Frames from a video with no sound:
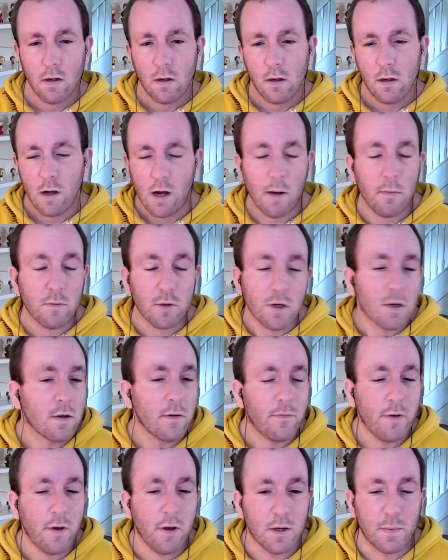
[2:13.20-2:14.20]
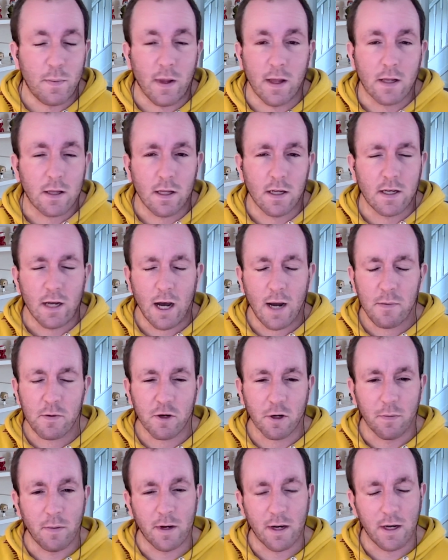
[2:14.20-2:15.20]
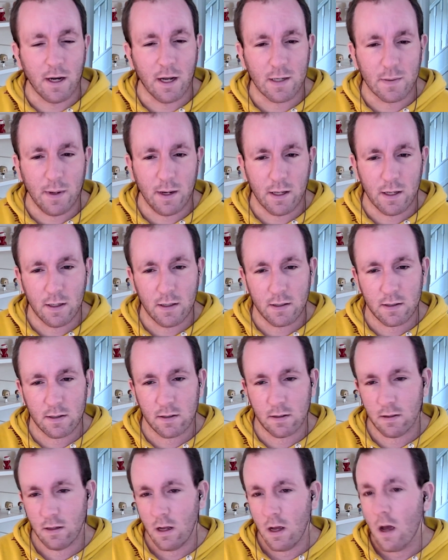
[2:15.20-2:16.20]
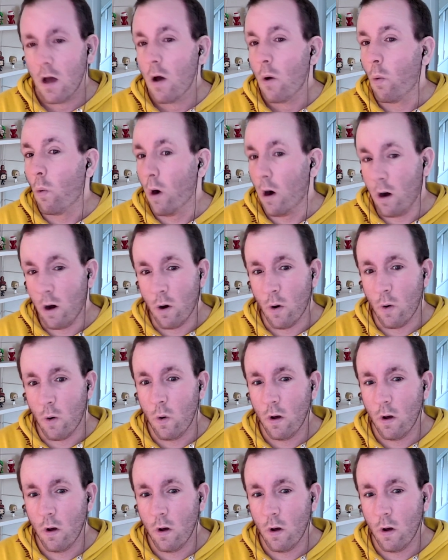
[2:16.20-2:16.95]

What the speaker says: I'm just confused by the time jump. I didn't expect this. Whoa.